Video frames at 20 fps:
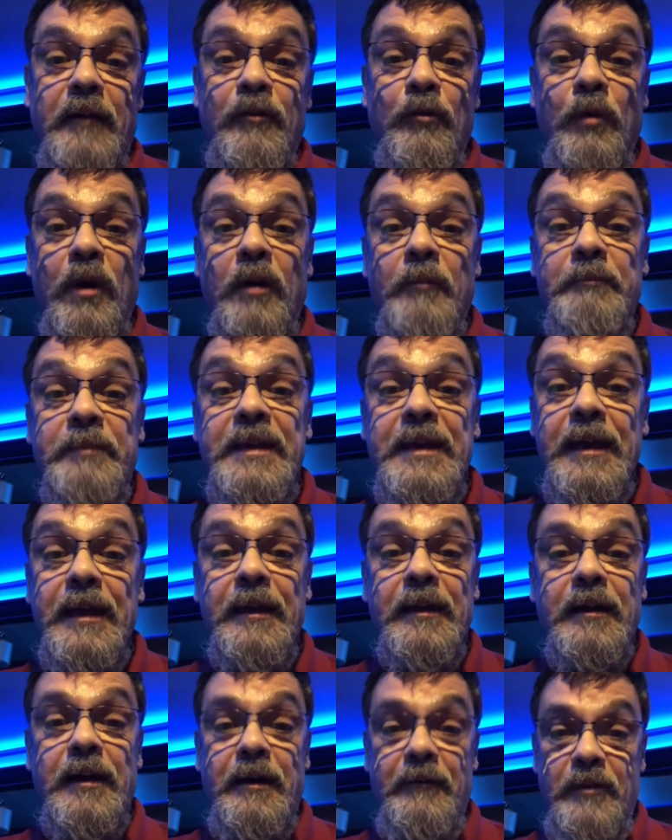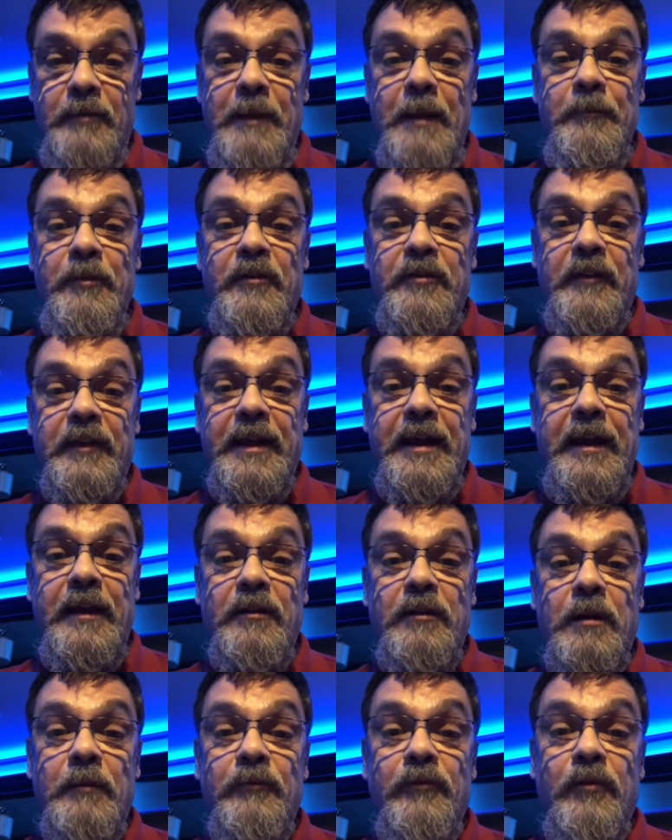the well-being of the members of the Canadian Armed